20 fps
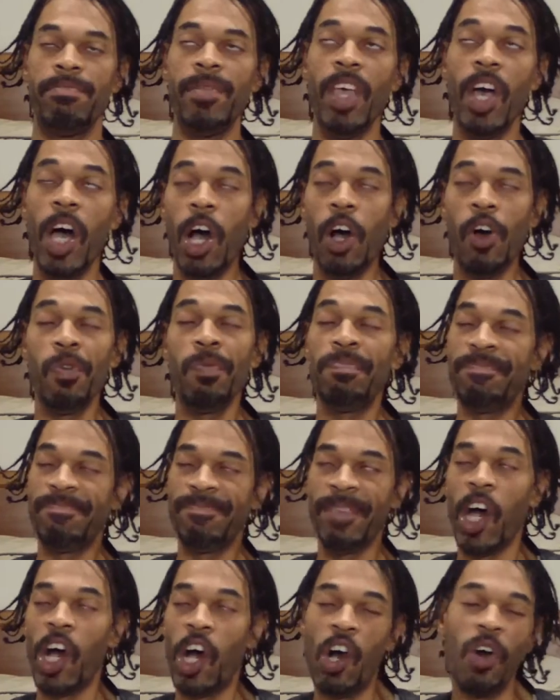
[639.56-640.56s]
No,
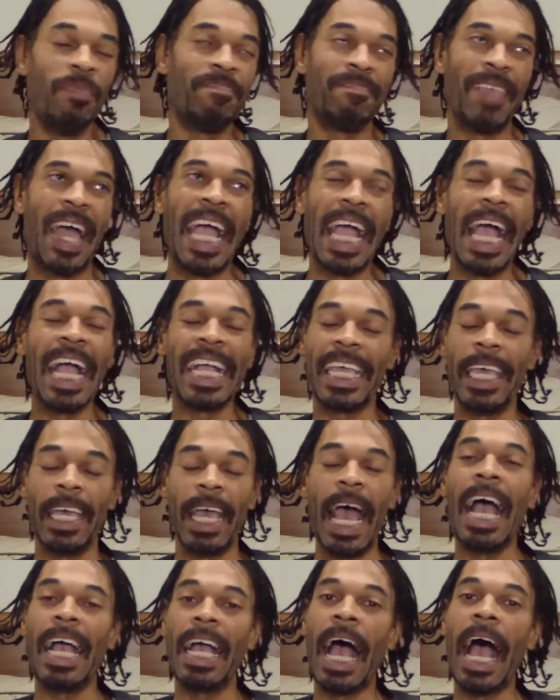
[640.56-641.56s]
no, I, I can't.
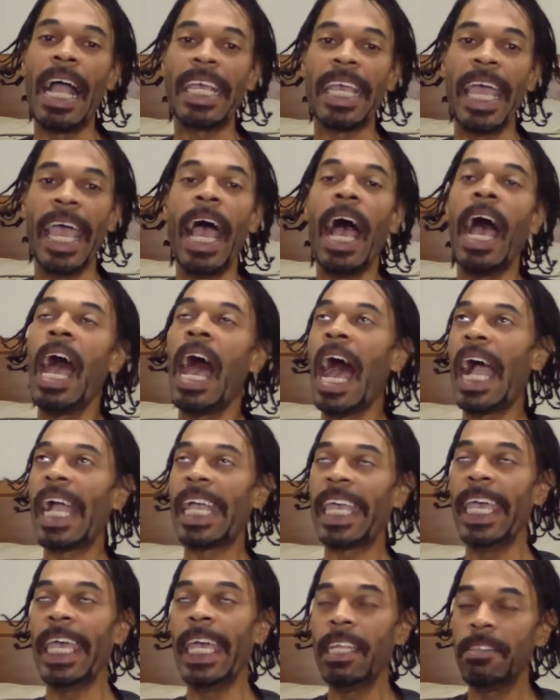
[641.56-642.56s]
I, I can't. I
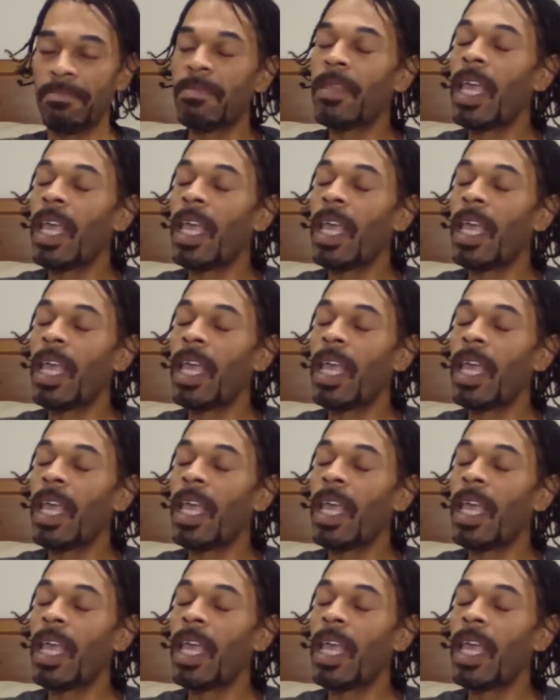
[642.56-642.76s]
can't.